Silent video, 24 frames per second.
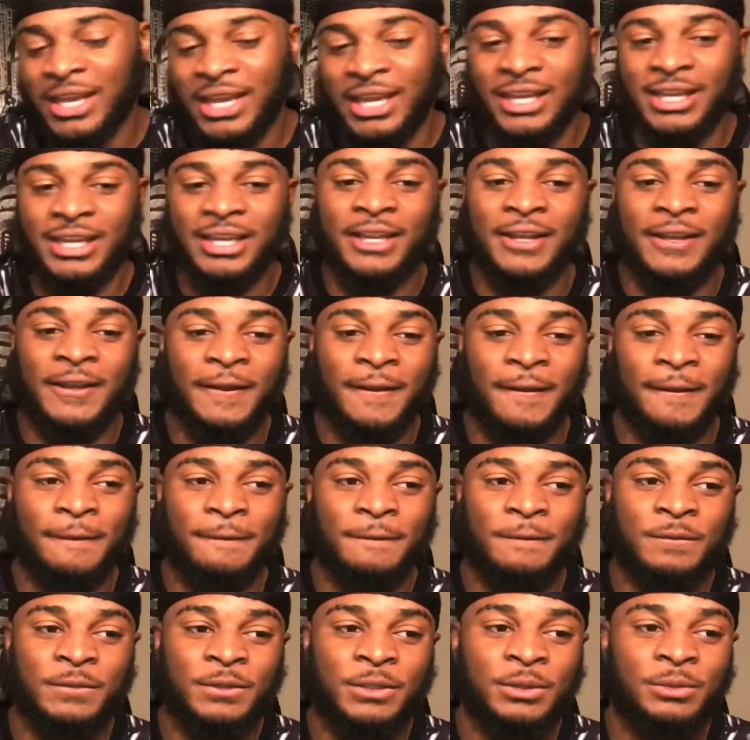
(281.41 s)
And
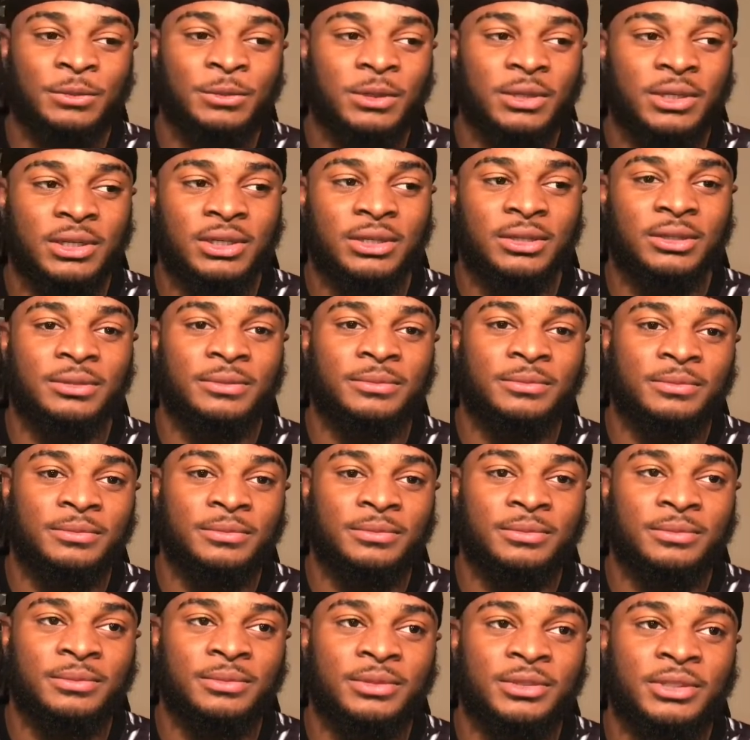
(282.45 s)
then she got
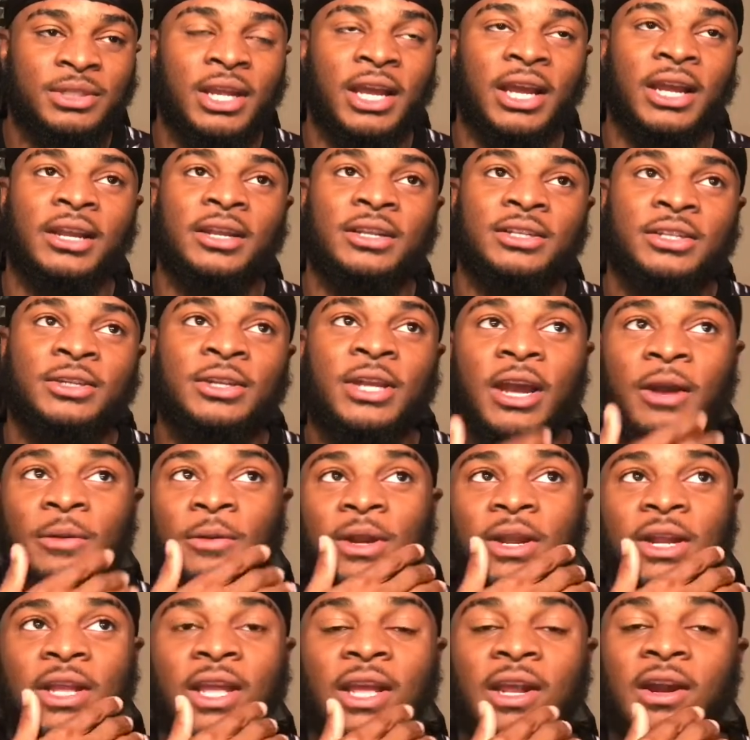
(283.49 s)

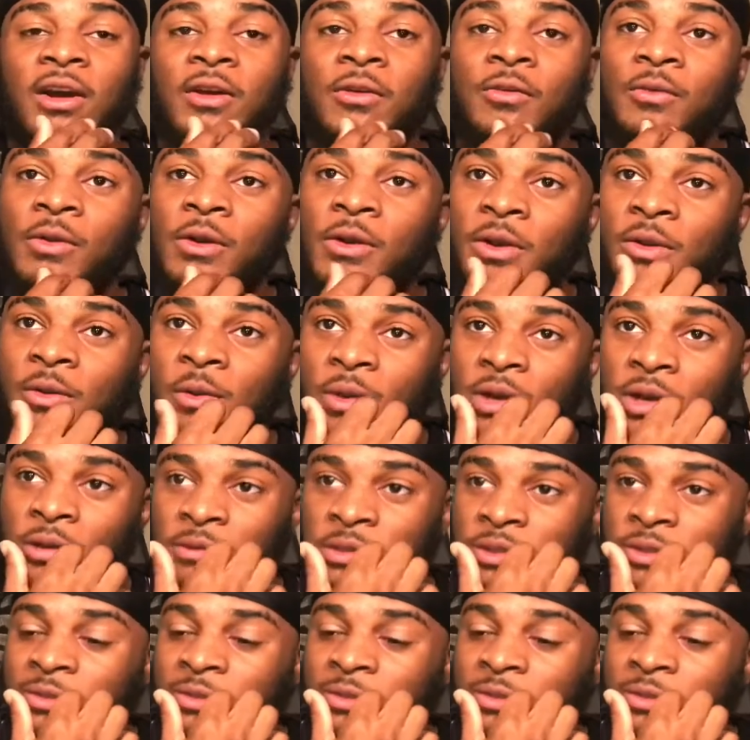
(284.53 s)
ready to get off work or whatever.